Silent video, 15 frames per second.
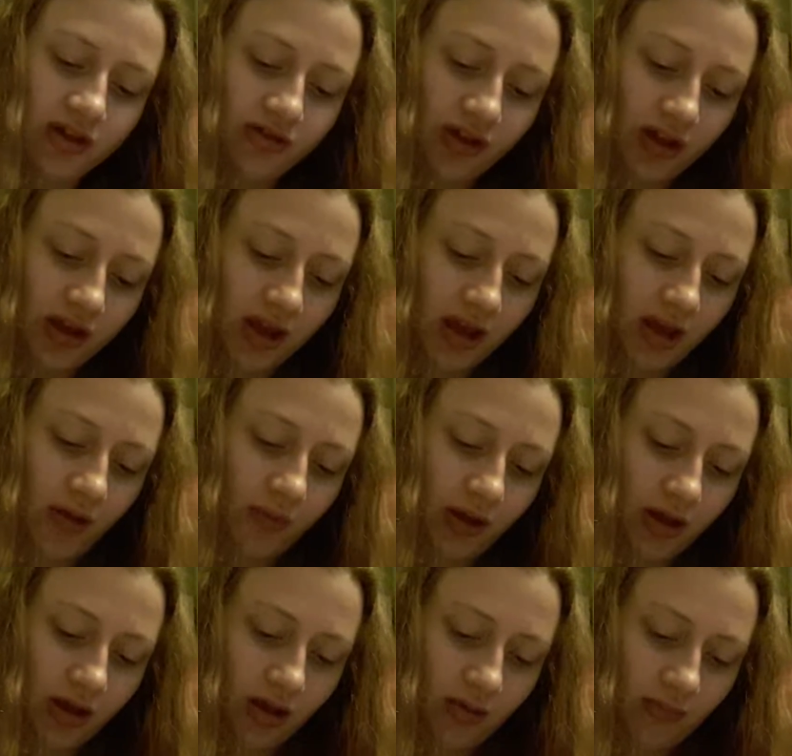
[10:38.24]
So yeah,
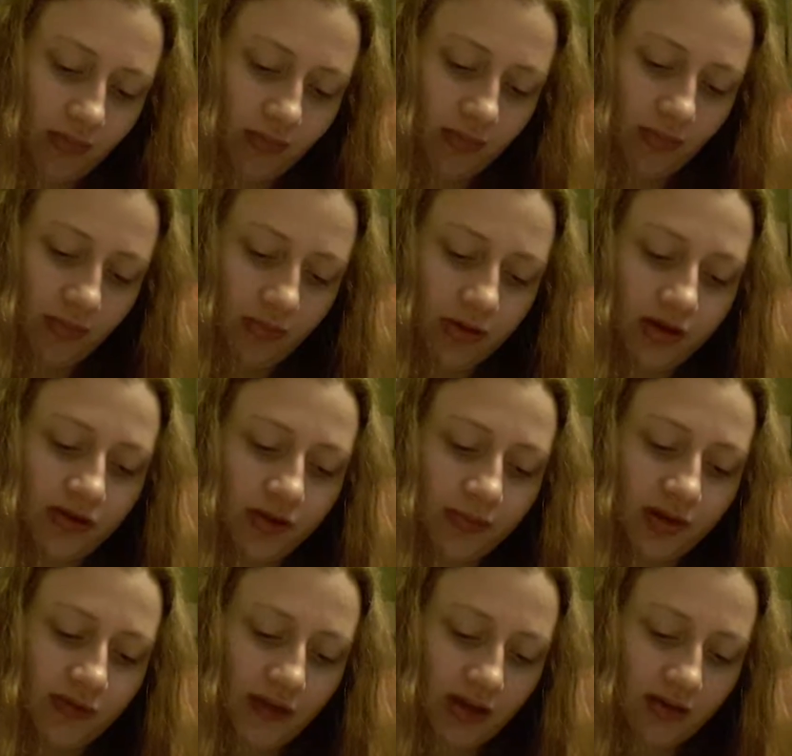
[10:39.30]
we
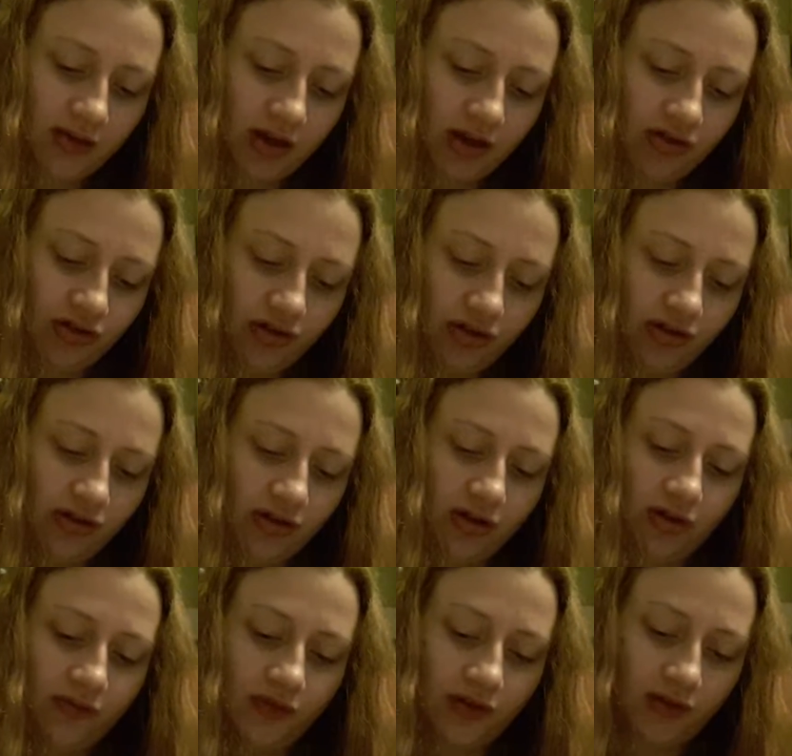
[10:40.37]
stopped his vaccinations
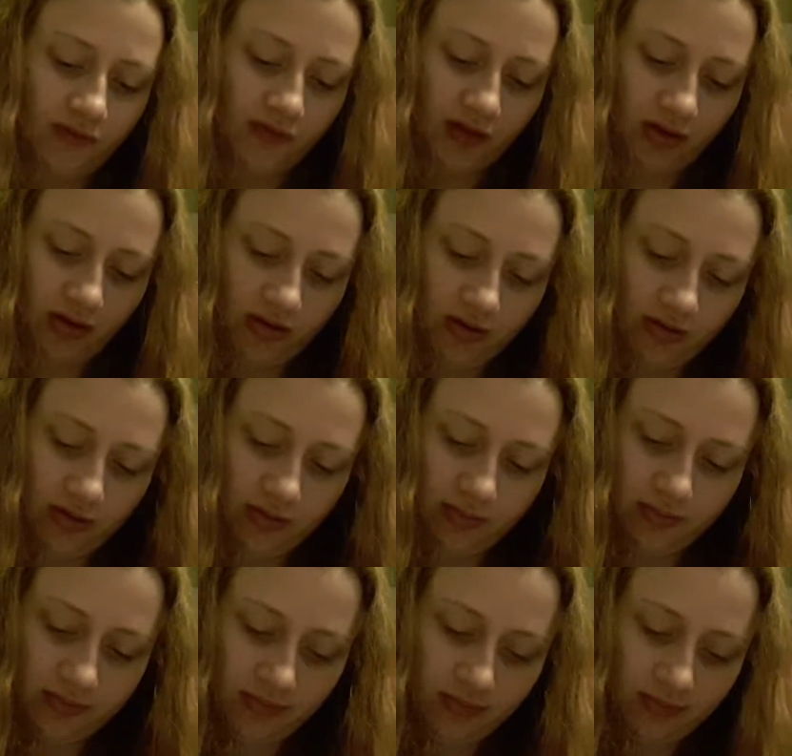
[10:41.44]
after the third lot.
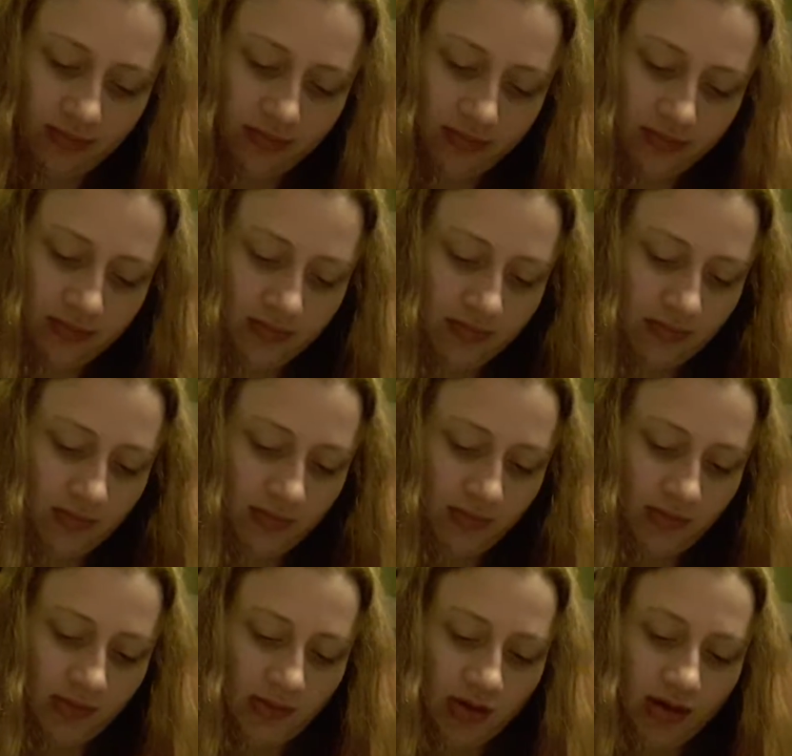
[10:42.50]

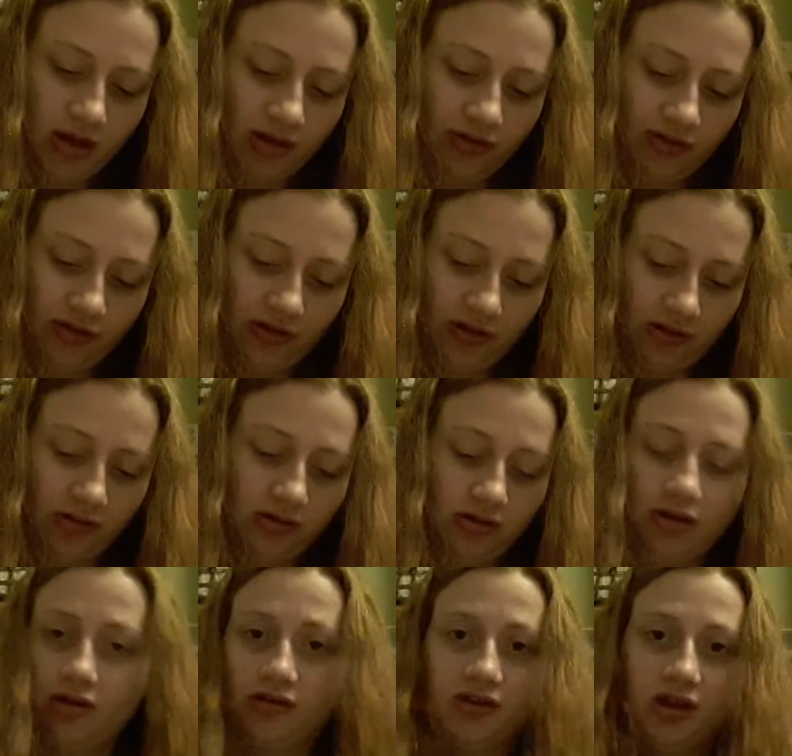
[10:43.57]
I just
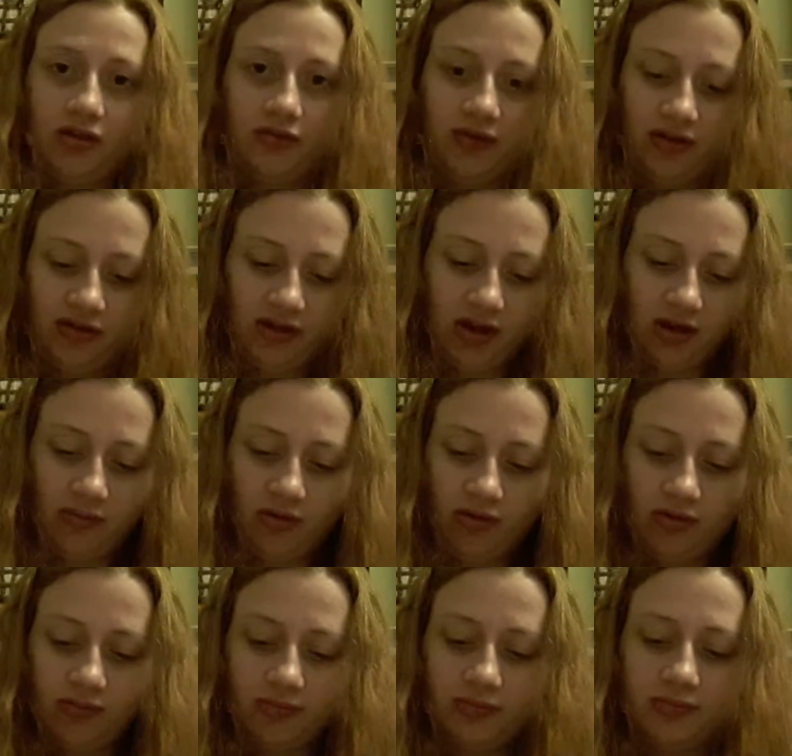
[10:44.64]
can't take the risk
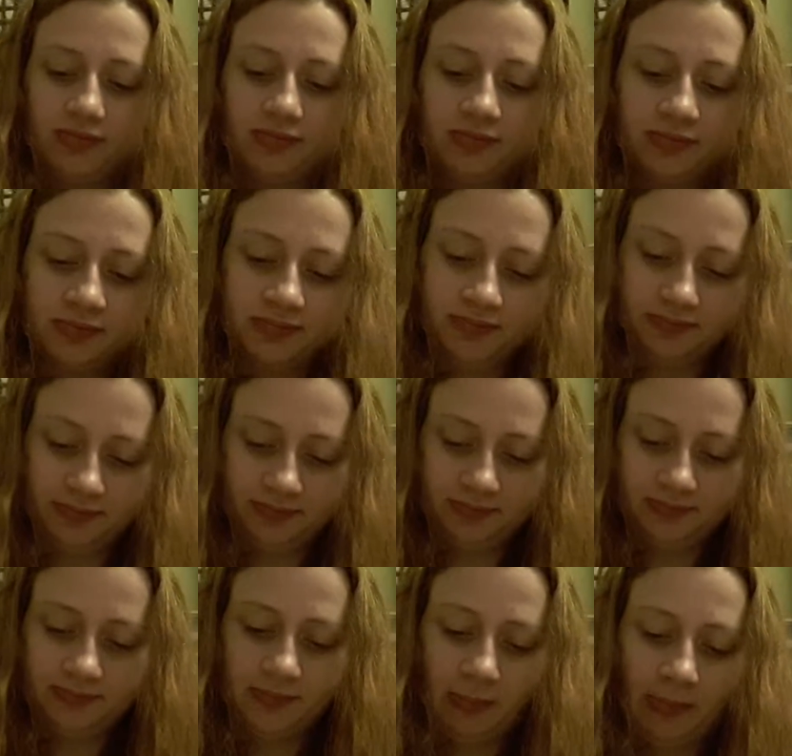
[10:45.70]
anymore.
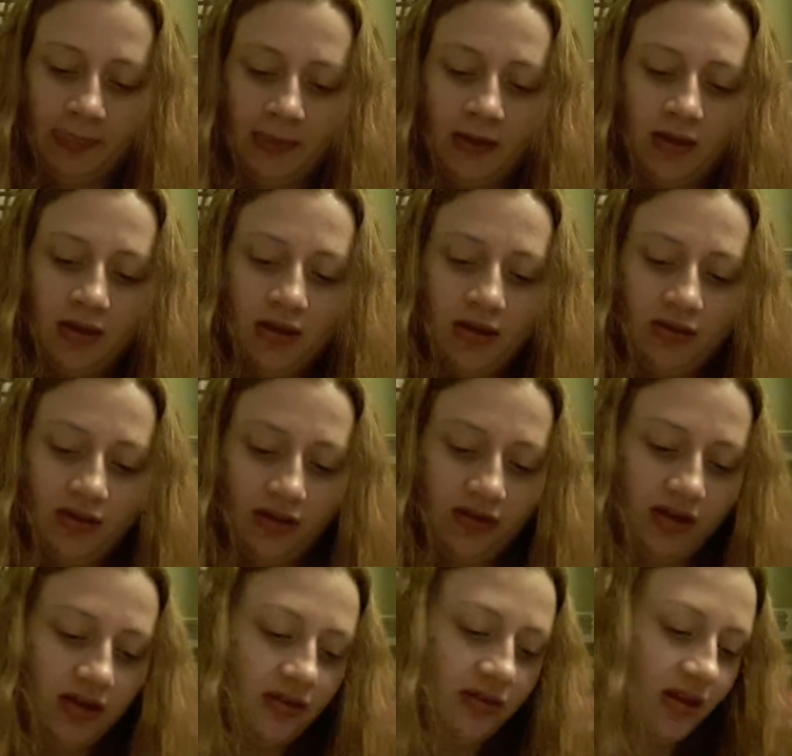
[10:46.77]
So
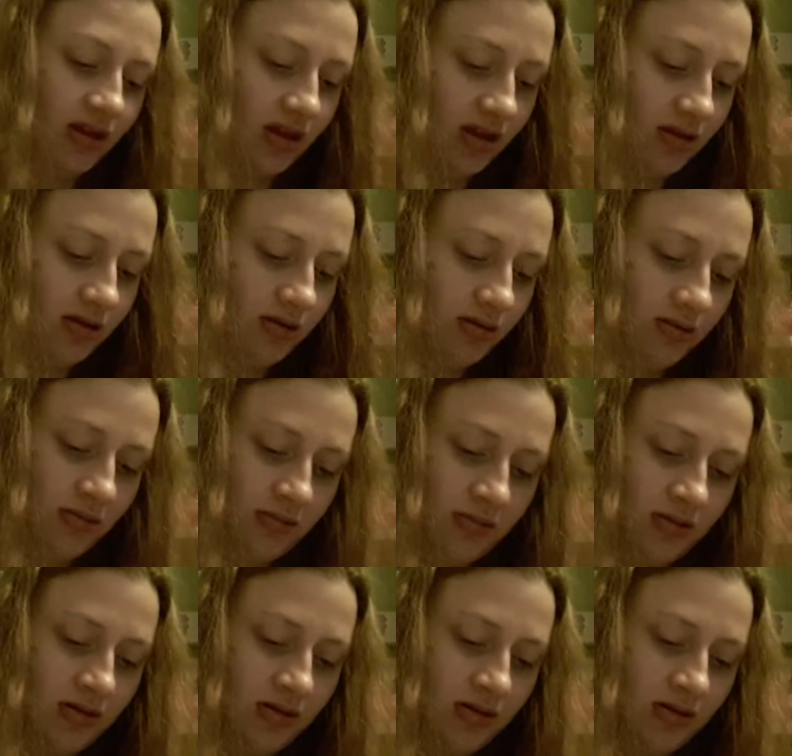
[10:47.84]
since then,